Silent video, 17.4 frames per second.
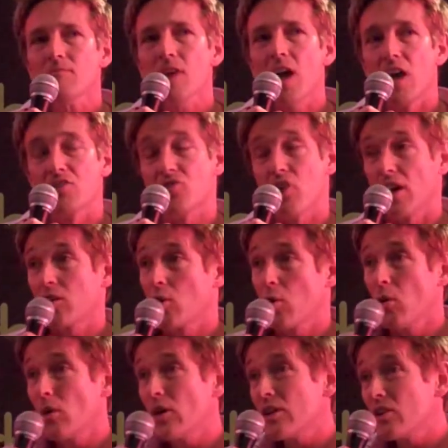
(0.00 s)
I tried
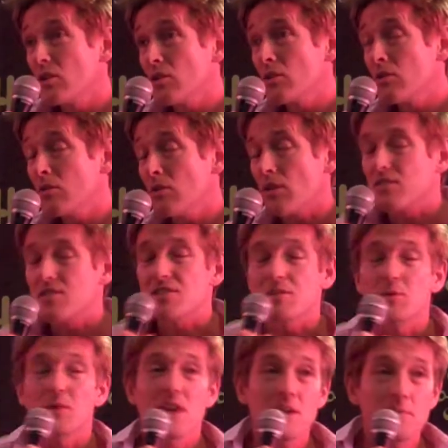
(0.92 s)
calling Google.
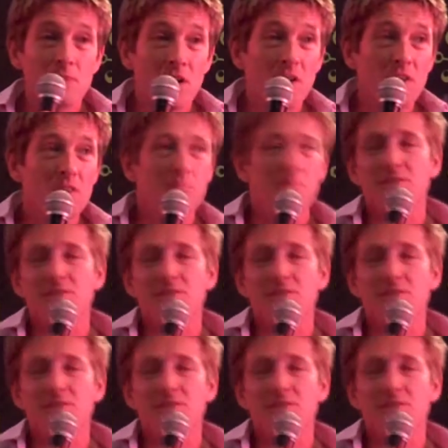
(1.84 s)
Obviously, we emailed them.